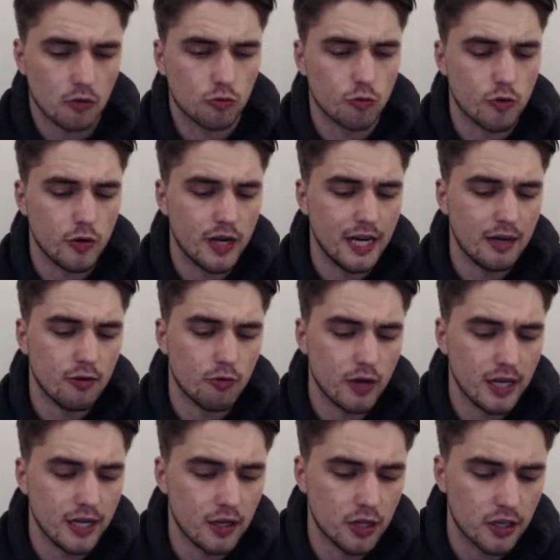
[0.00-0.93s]
Really,
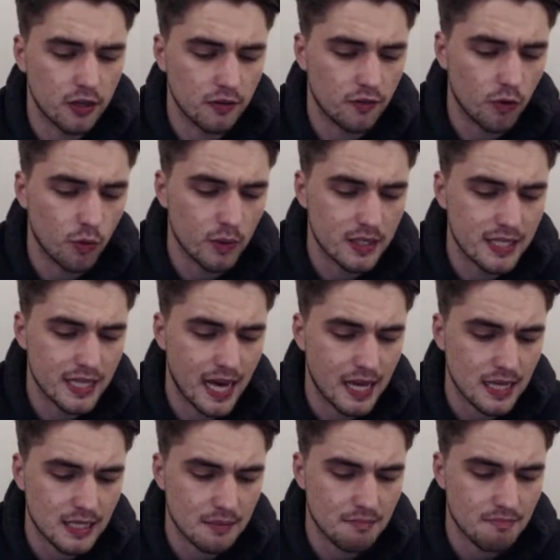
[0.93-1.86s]
really looking forward to
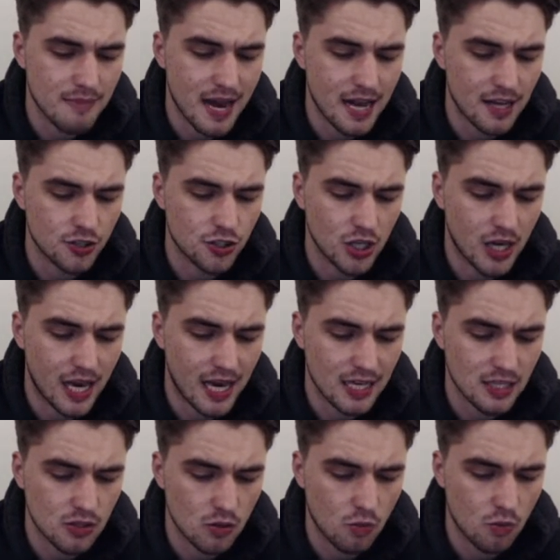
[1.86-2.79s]
that match
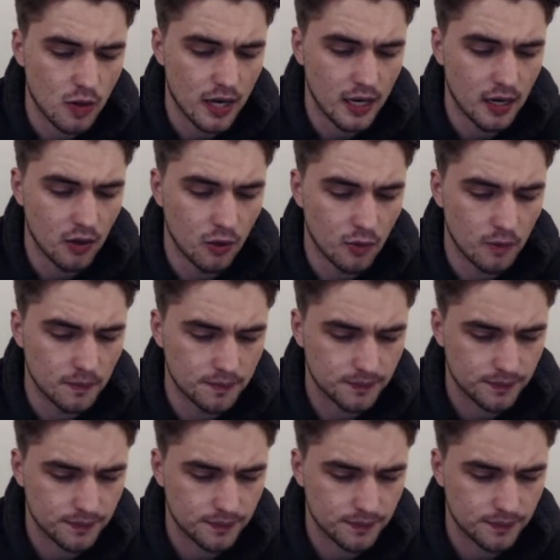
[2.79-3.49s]
as well.